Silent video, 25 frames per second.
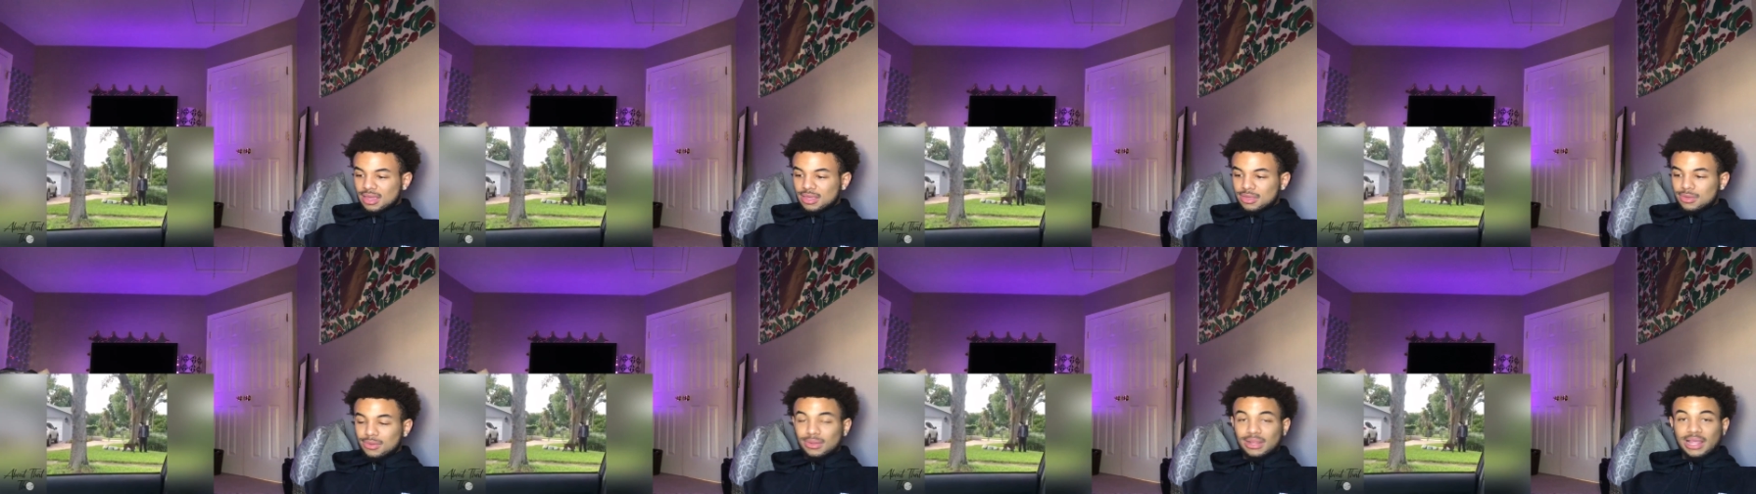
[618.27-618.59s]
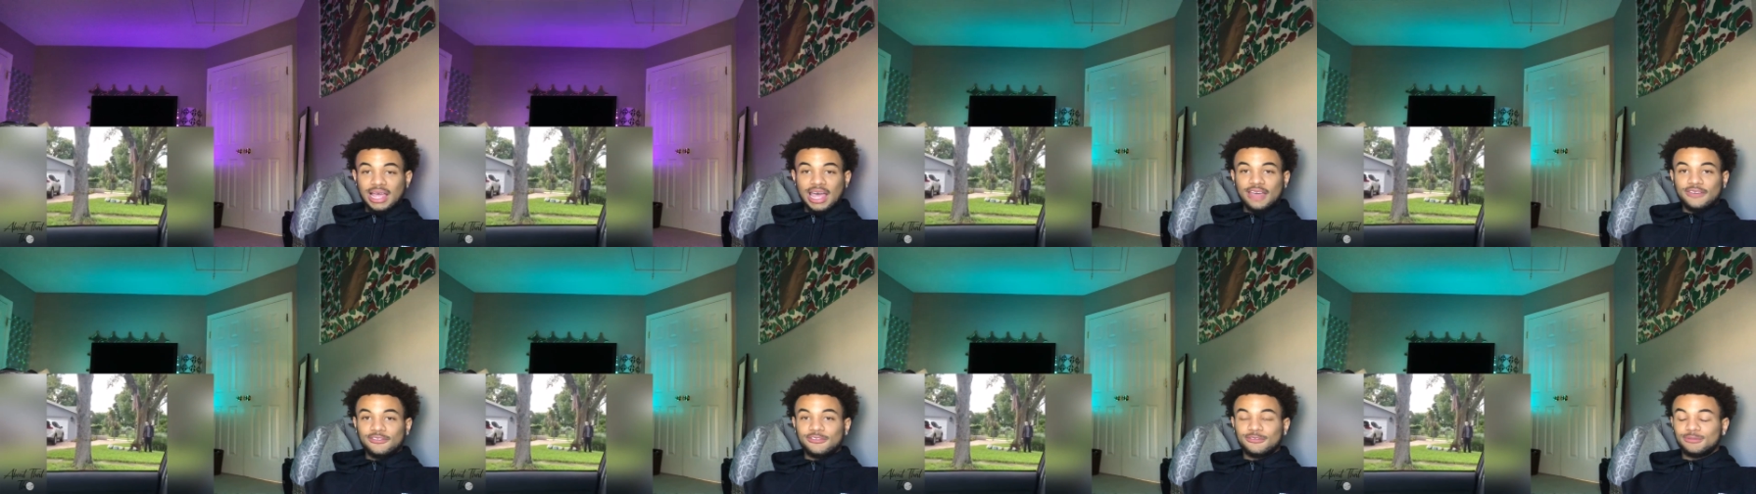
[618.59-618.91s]
you
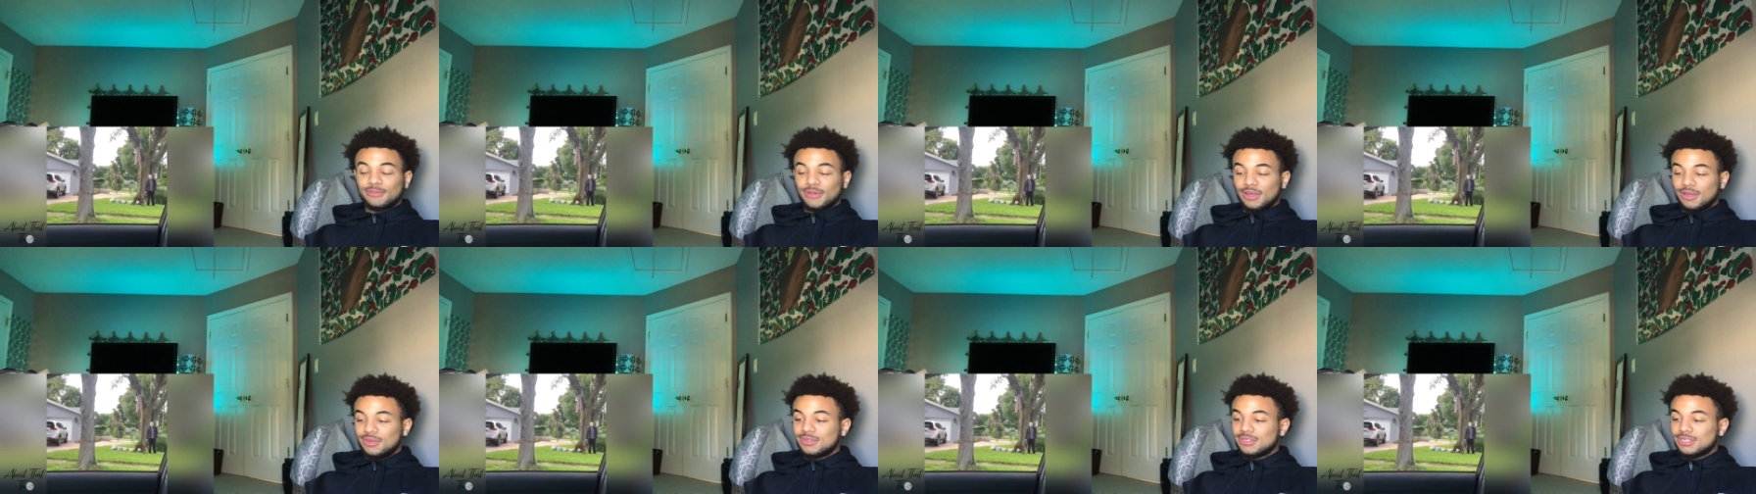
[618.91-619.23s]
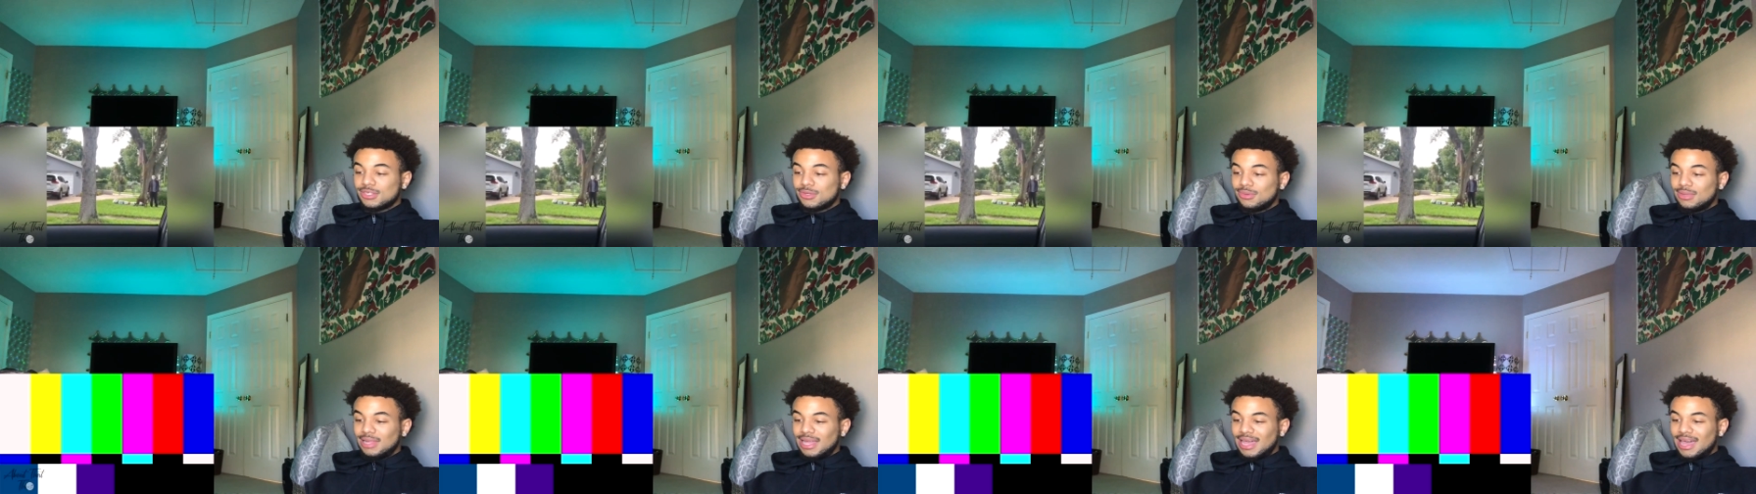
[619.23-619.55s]
laughing, bro.
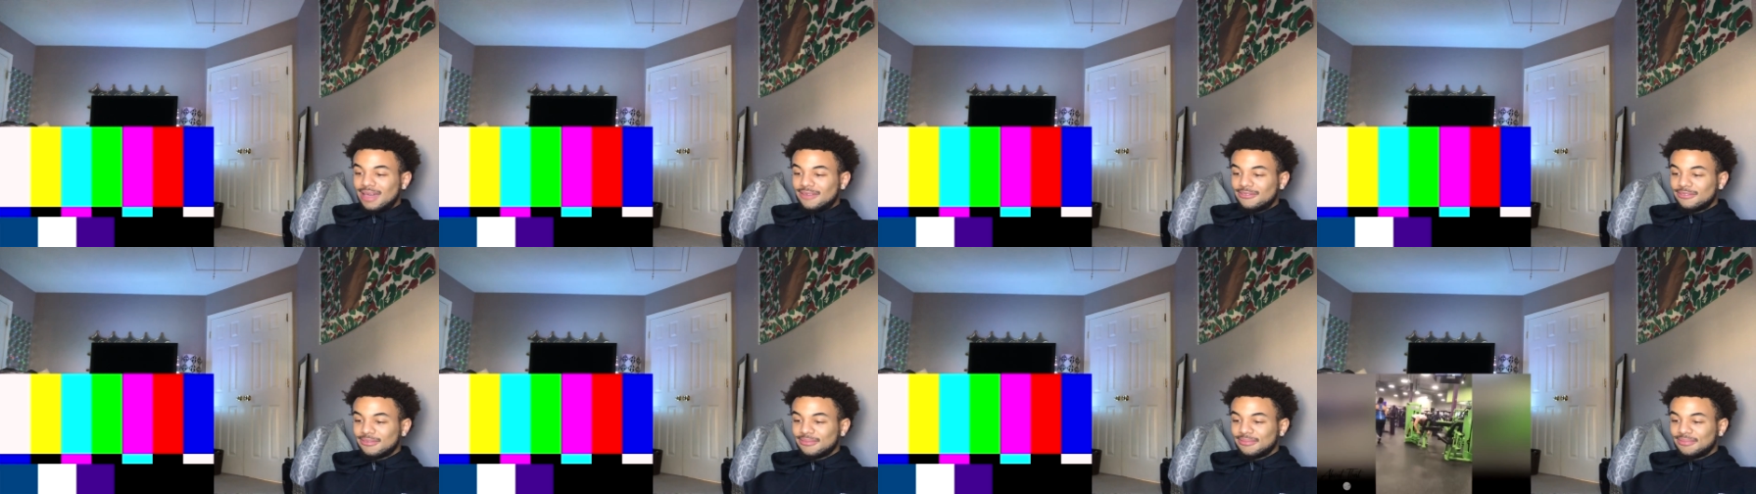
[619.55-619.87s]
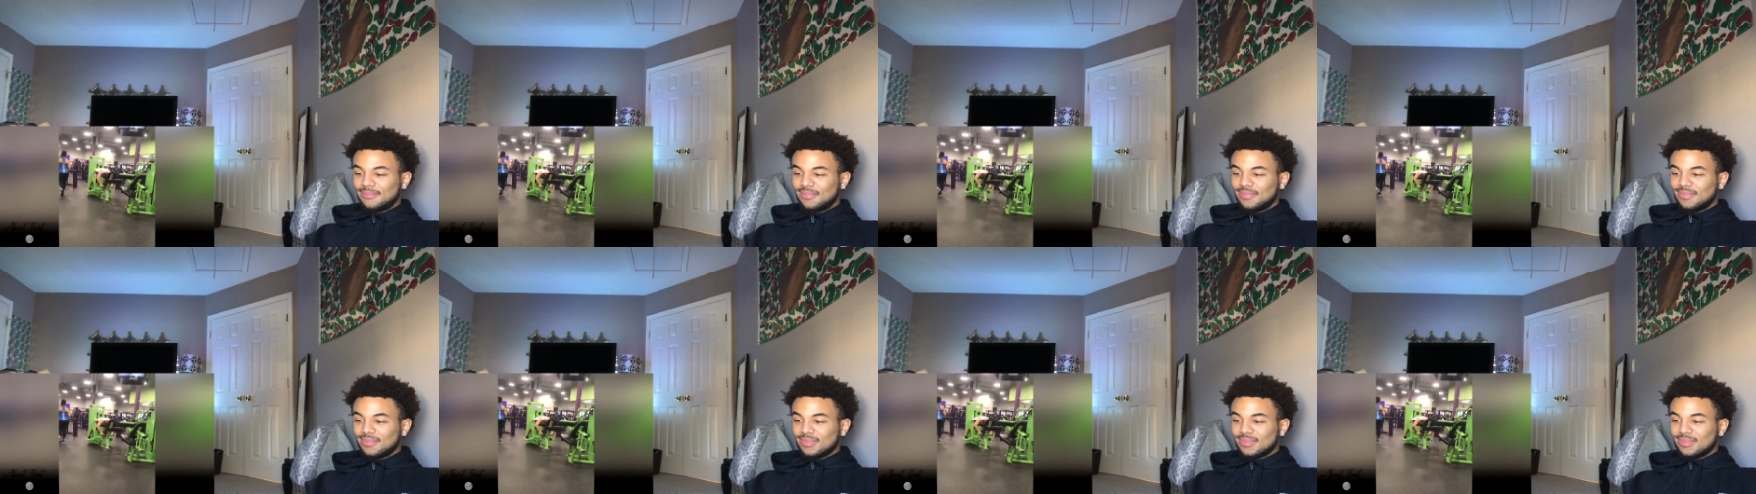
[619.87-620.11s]
You laughing.